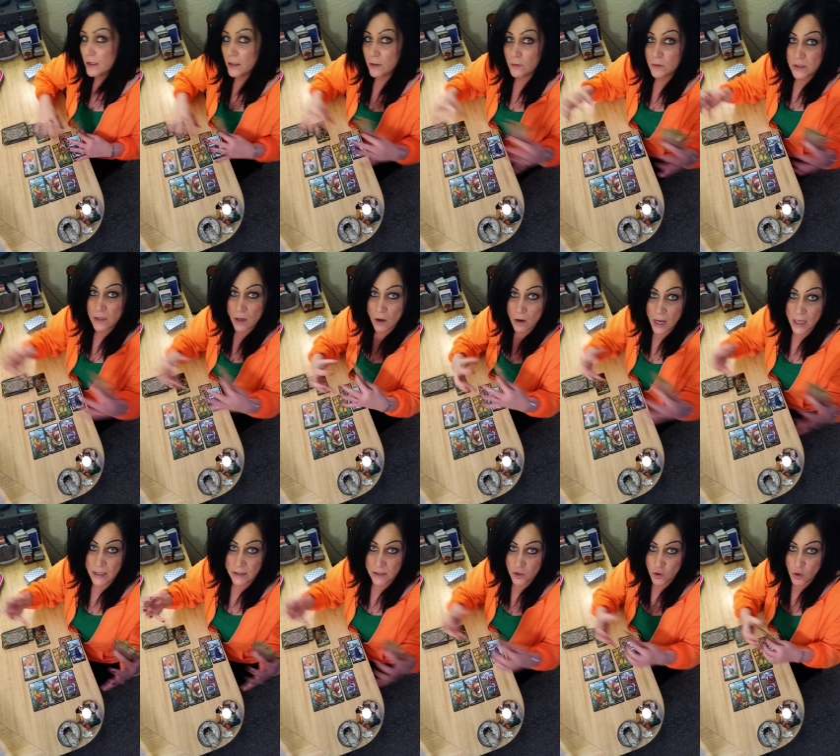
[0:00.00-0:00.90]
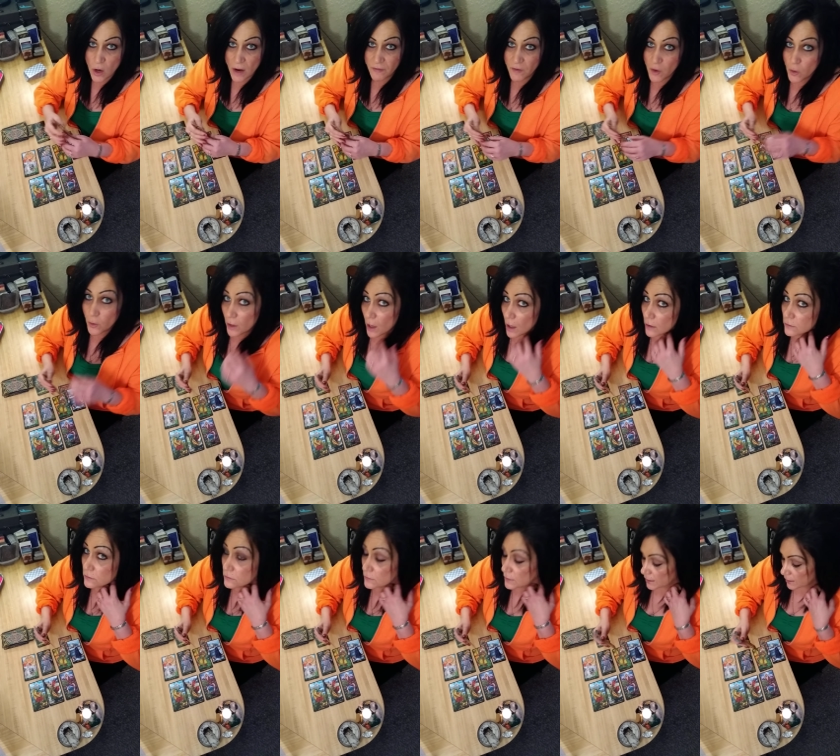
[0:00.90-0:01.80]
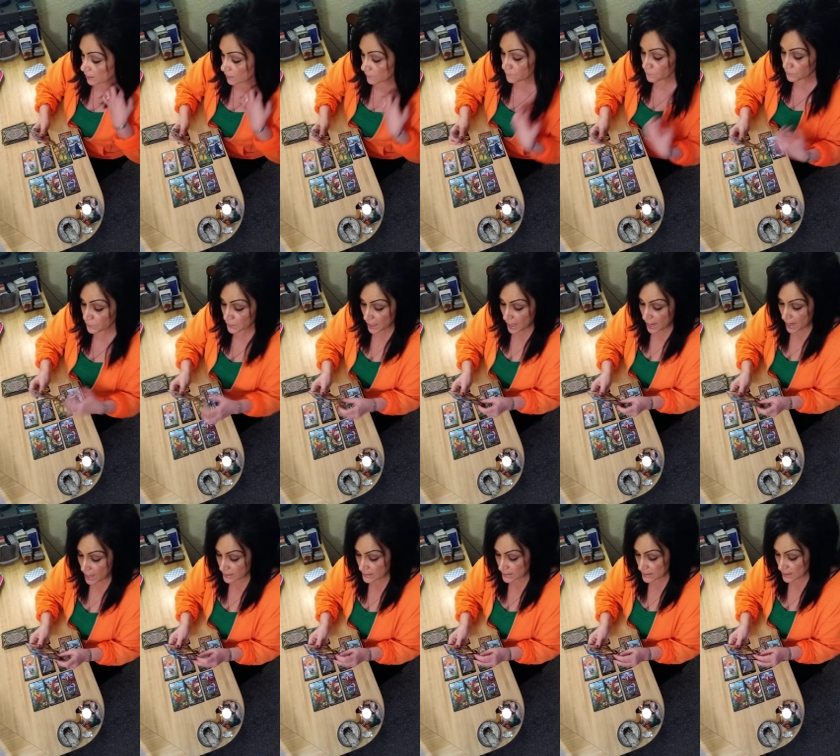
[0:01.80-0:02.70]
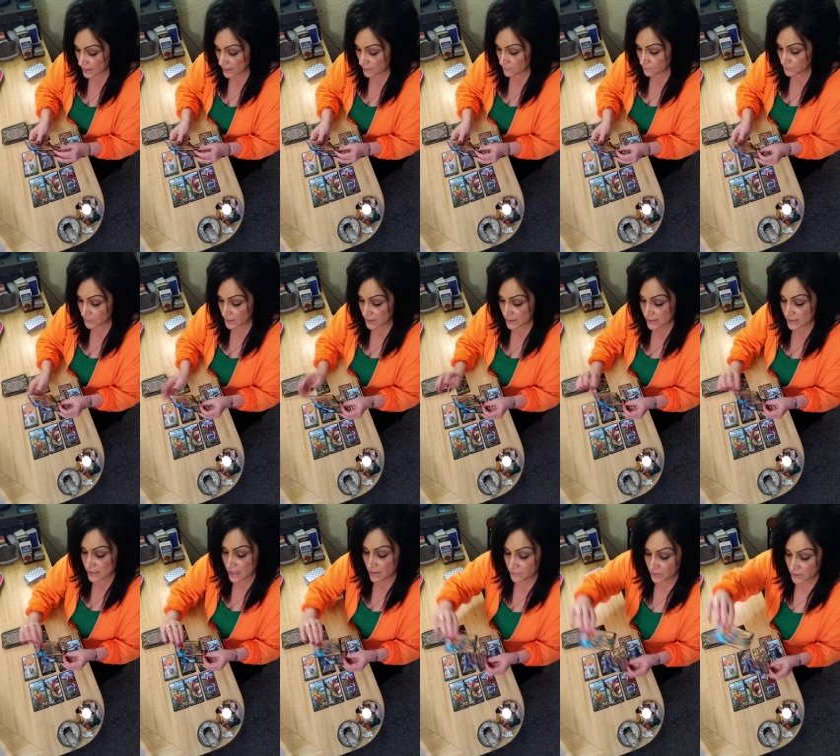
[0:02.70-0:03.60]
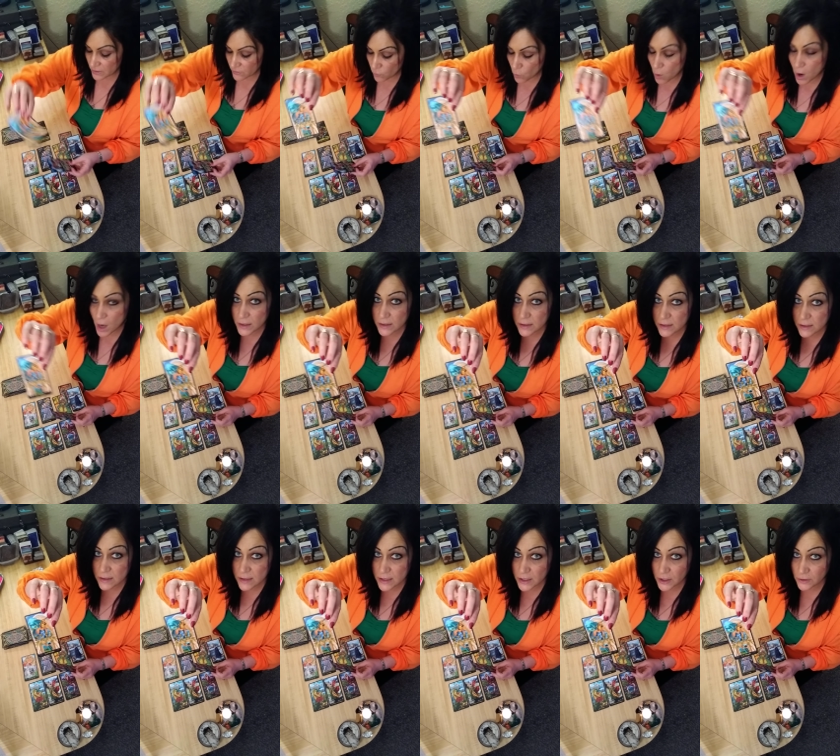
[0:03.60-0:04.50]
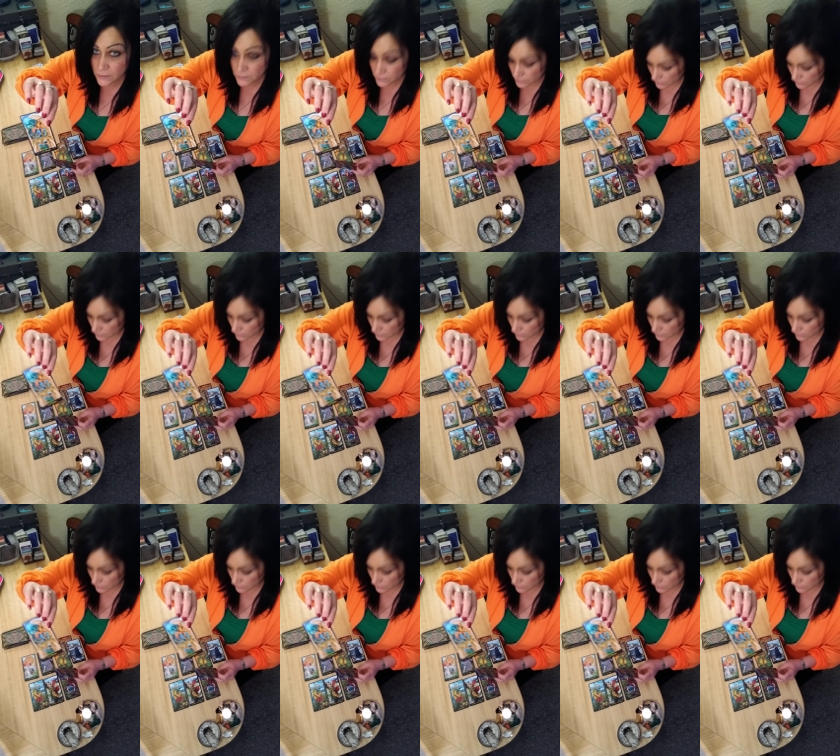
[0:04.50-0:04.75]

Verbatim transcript: there is all kinds of strife going on there. And um, the seven of wands is here.